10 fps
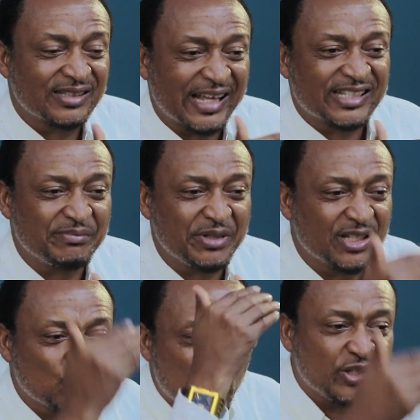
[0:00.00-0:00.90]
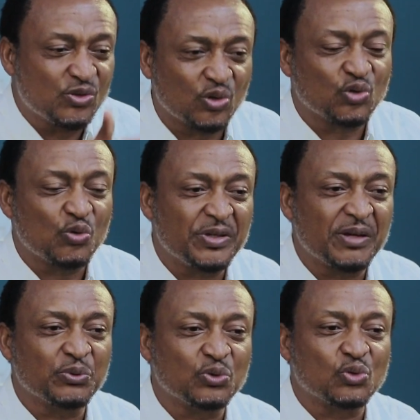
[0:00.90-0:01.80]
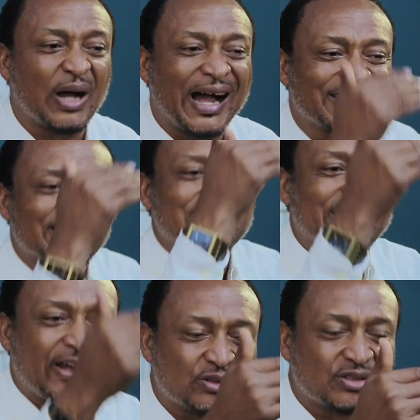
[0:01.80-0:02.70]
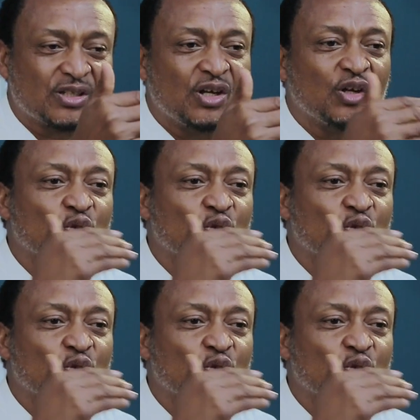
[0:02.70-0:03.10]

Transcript: 30 minutes window to be able to access health,